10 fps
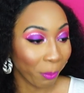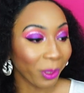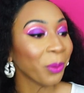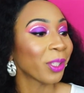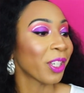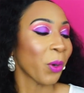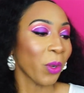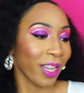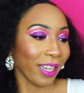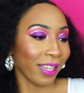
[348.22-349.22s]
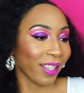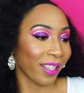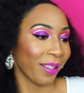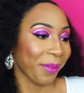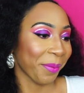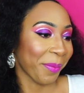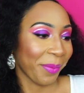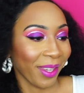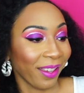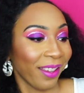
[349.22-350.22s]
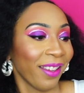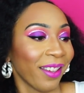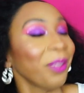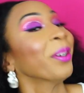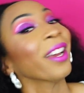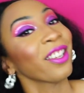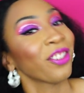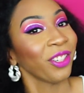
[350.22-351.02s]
Blue did all of this. You guys